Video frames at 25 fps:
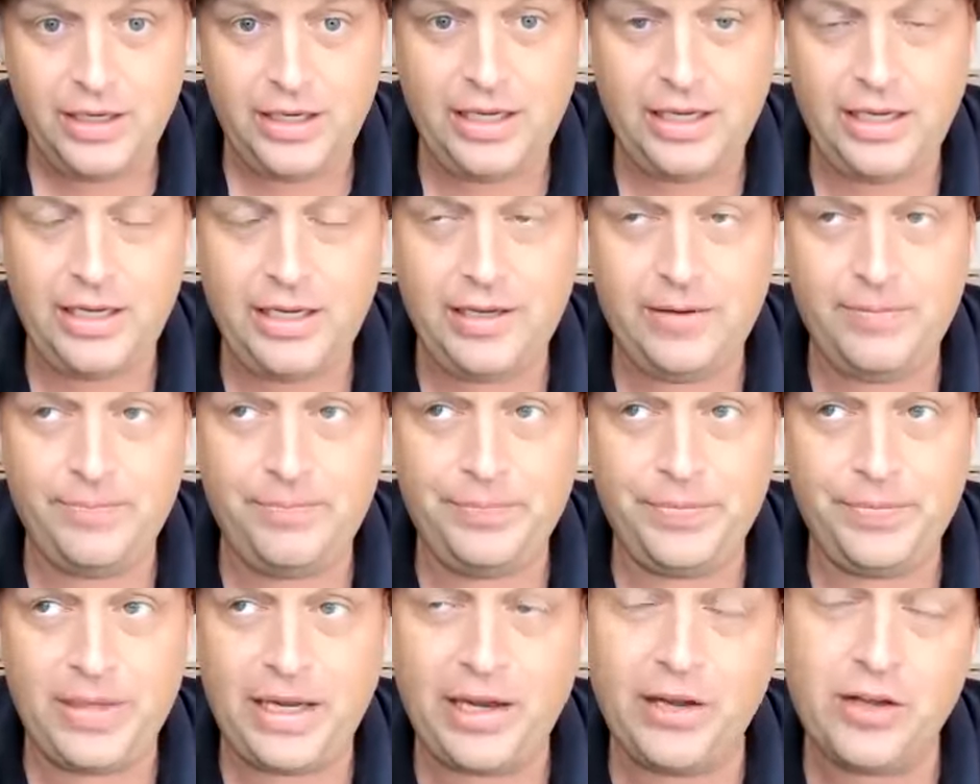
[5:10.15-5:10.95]

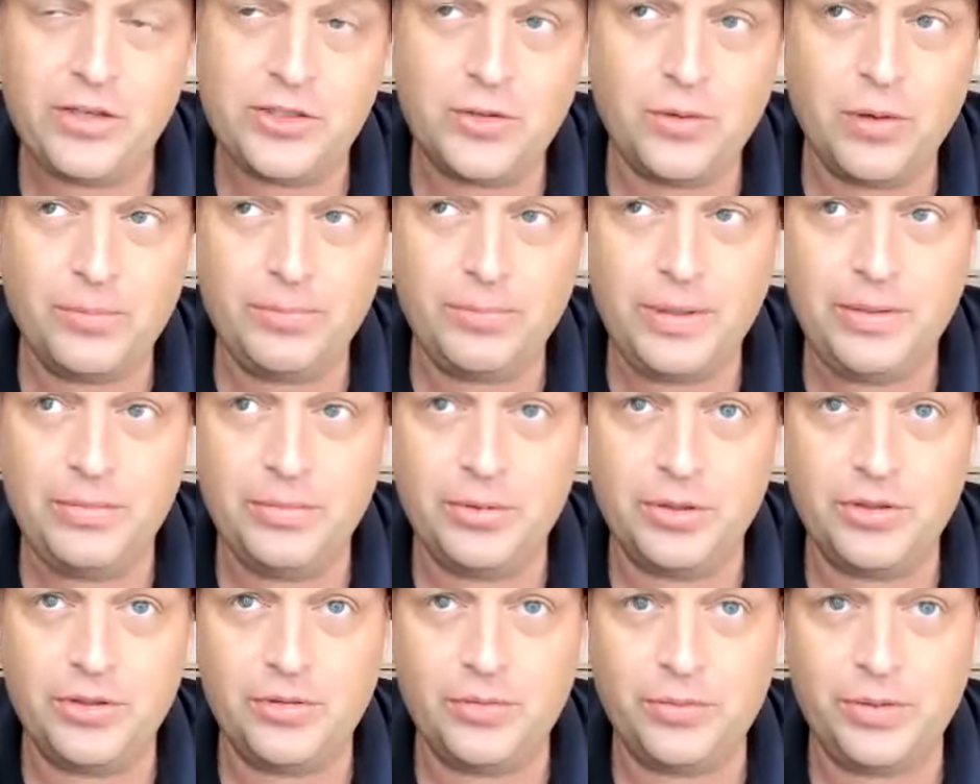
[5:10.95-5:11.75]
And I also want
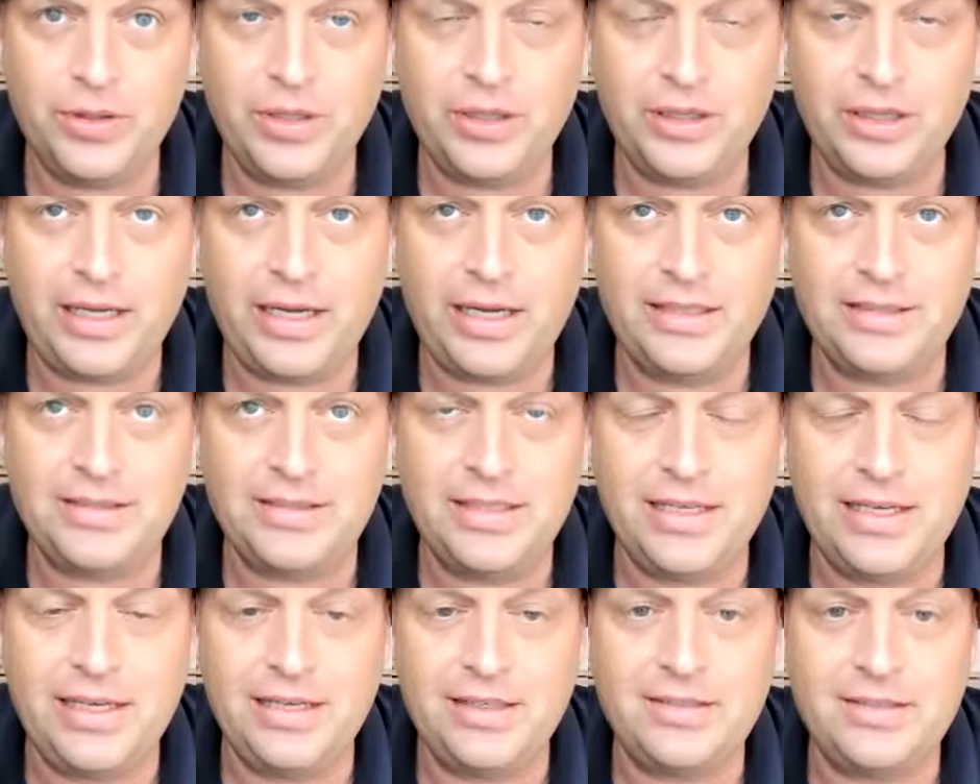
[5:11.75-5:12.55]
people to realize
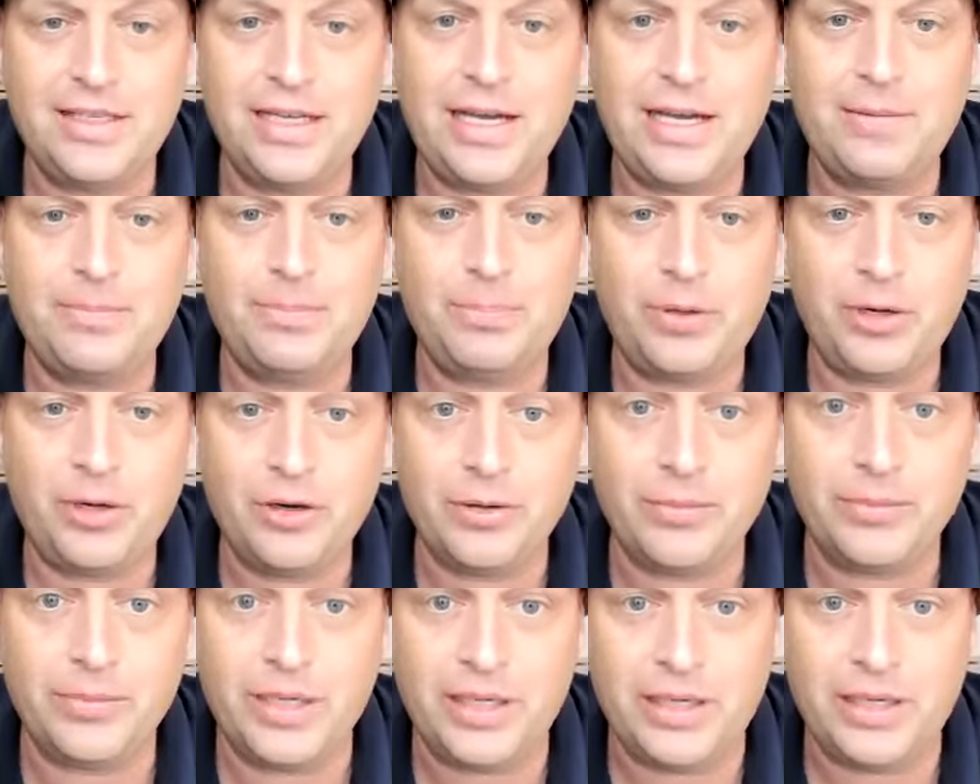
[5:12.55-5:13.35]
that it's not
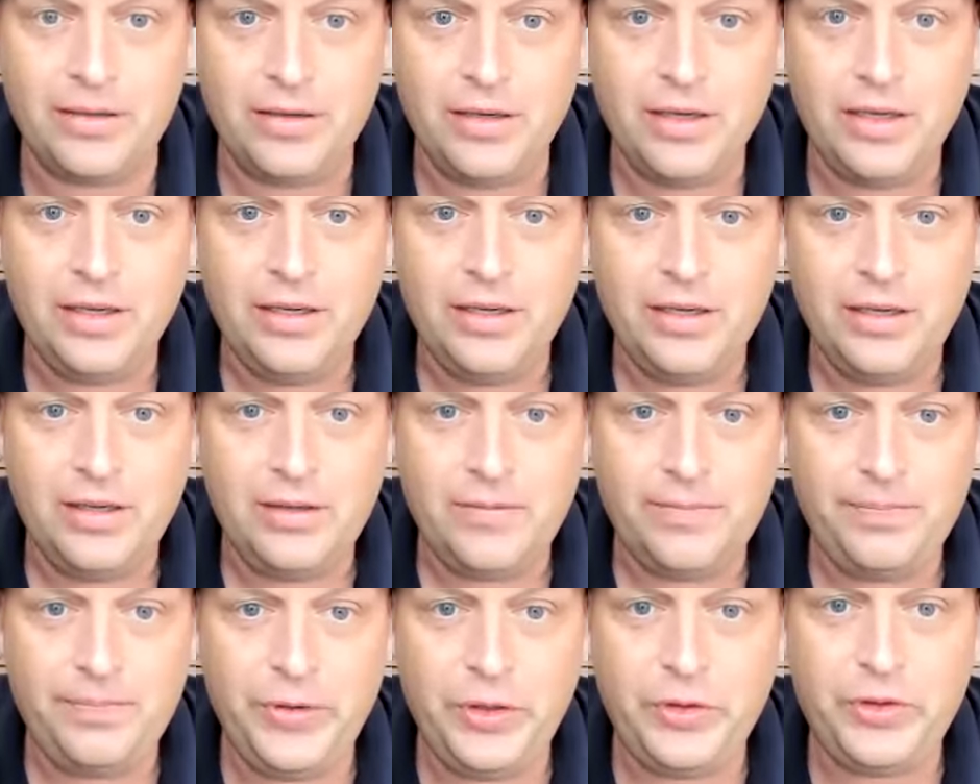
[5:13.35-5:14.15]
permanent.
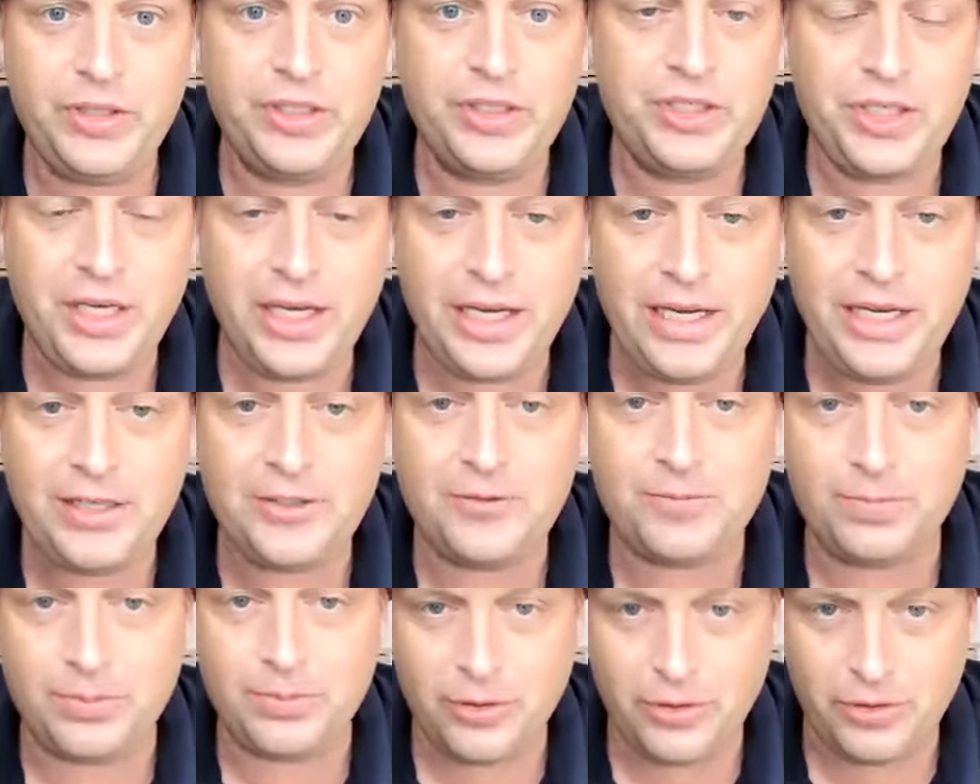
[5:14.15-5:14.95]
You could
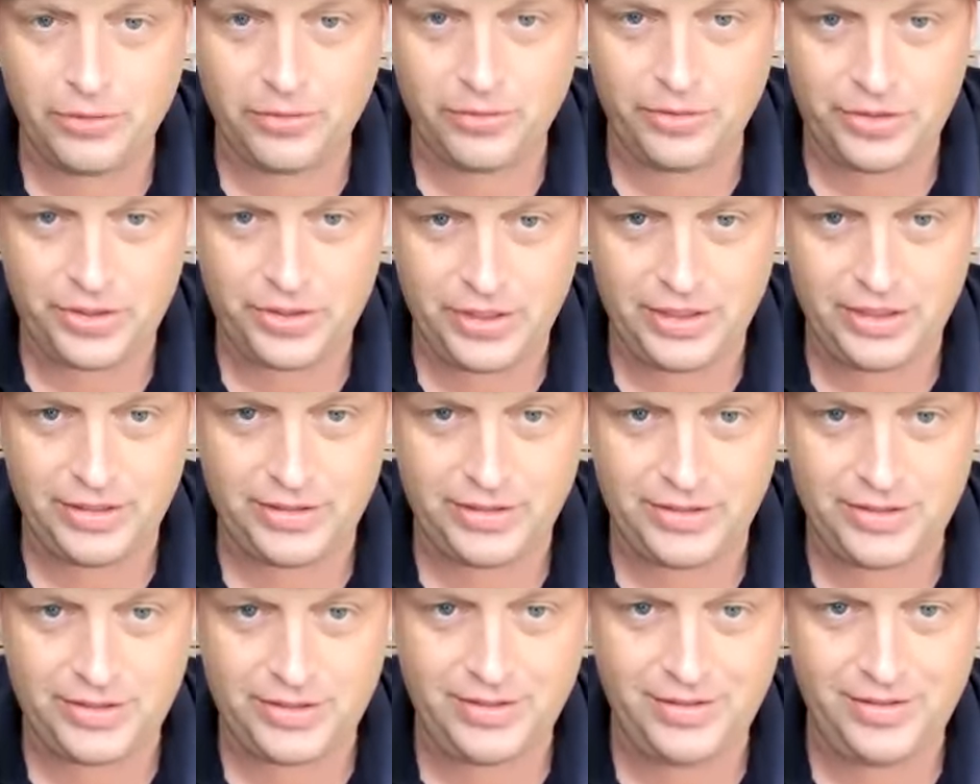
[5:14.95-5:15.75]
change
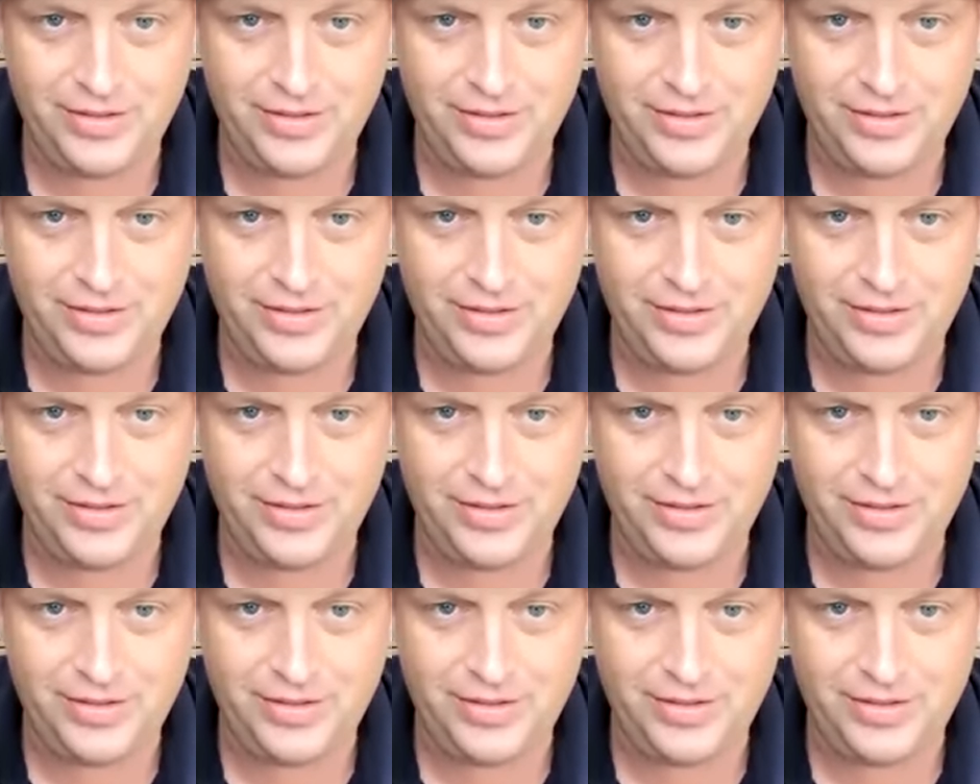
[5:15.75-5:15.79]
brokerages.